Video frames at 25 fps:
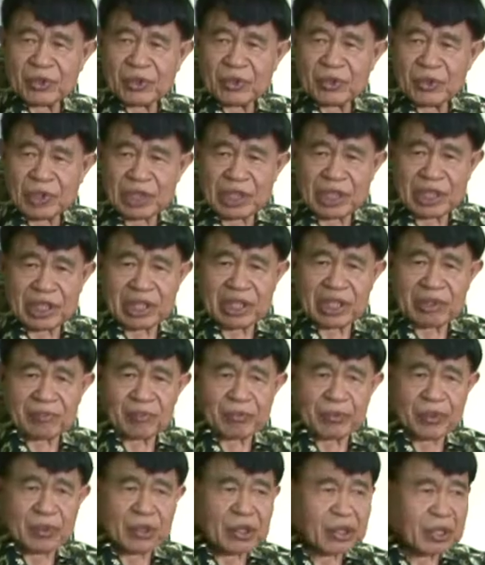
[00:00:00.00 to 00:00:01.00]
Well,
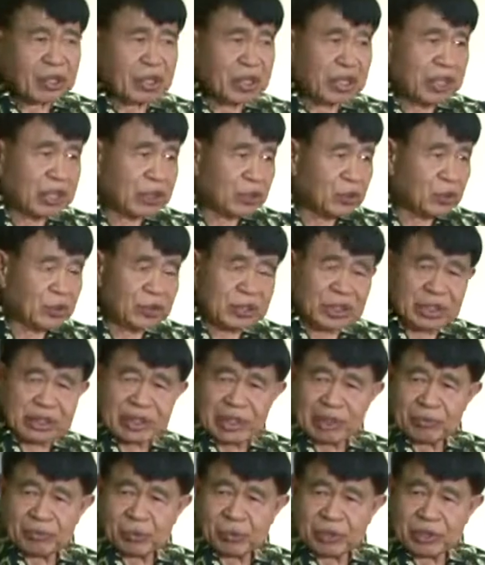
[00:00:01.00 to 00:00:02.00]
I know that
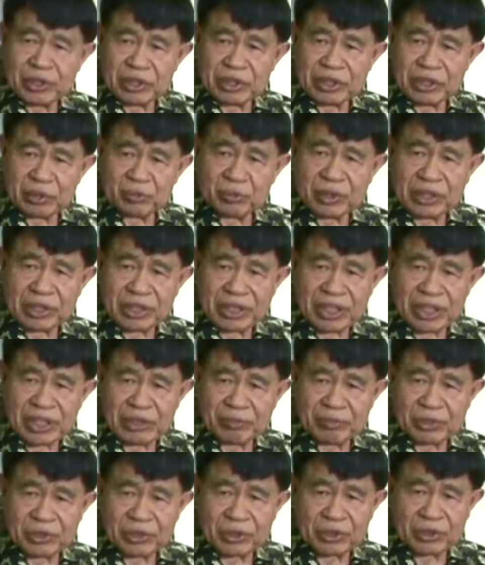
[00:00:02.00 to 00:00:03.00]
I'm connected with
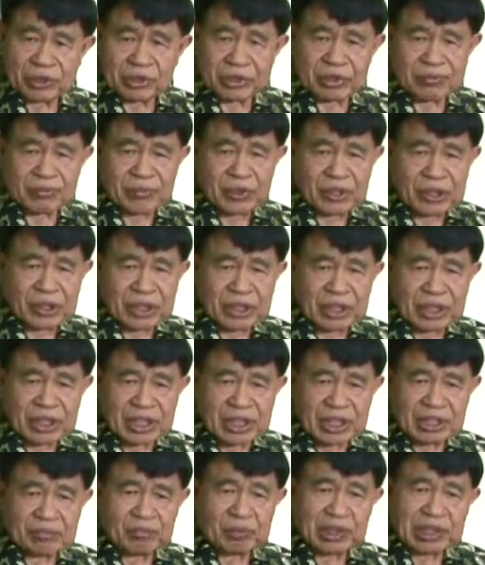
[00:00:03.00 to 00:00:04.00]
God because
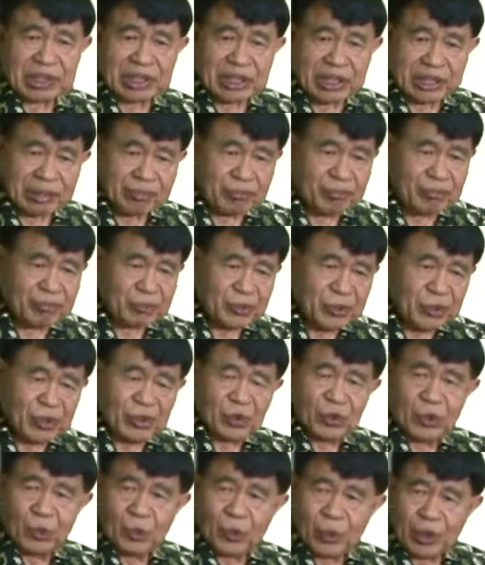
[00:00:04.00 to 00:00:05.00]
I believe
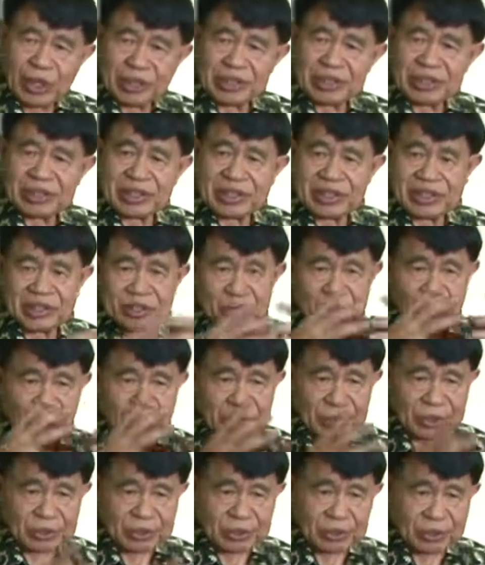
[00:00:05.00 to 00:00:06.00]
what He is
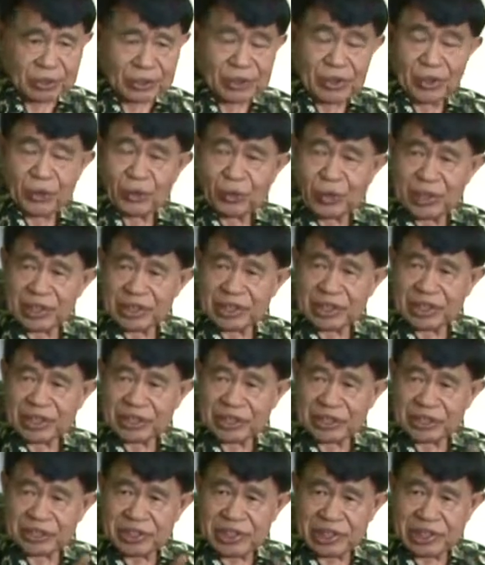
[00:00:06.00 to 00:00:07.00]

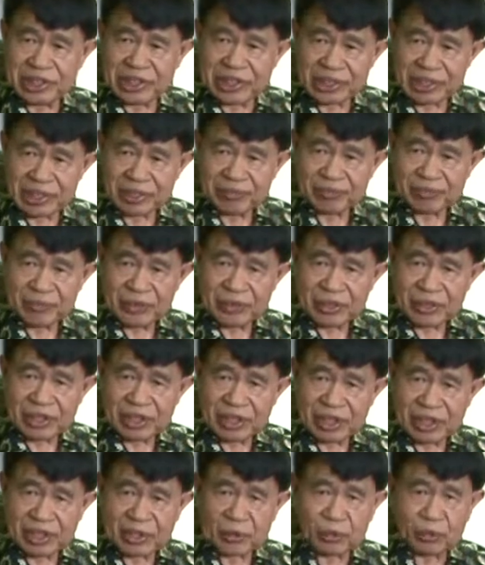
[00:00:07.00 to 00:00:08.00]
telling,
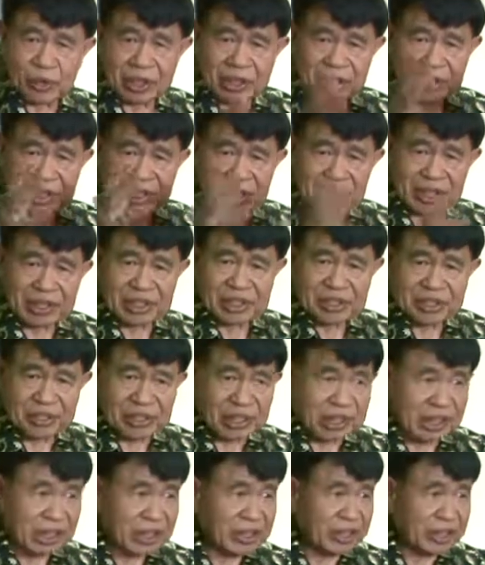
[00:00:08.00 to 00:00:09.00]
and what God is
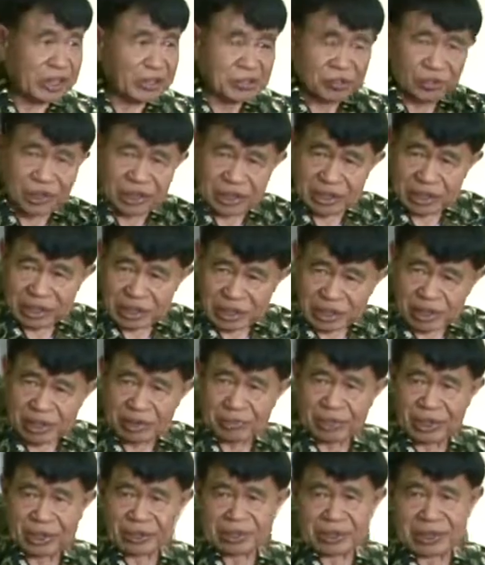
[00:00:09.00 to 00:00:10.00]
telling is written in the
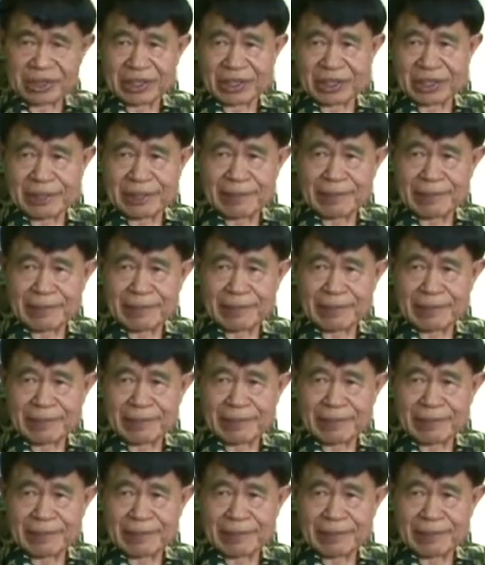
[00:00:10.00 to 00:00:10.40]
Bible.